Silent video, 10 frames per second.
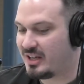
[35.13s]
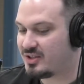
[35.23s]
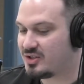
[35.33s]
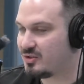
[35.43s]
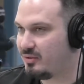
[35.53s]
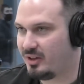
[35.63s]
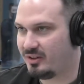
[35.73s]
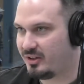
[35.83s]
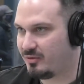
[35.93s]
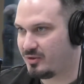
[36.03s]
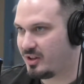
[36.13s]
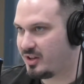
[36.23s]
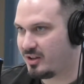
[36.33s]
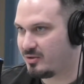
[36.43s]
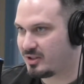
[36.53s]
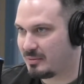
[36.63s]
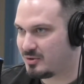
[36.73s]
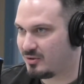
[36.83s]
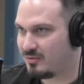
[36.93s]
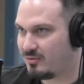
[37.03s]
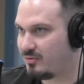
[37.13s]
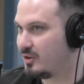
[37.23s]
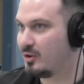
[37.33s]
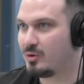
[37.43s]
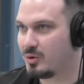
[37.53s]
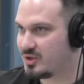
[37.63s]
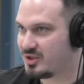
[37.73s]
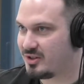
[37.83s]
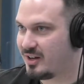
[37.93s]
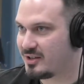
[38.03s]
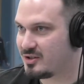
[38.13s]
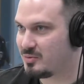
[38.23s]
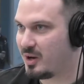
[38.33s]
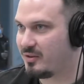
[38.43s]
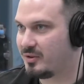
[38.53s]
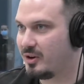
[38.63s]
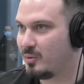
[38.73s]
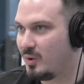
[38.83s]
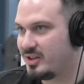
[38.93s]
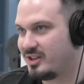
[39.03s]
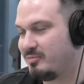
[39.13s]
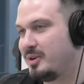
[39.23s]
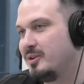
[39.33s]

because it's a little different than the other types of courses and classes we offer here. What is FPU?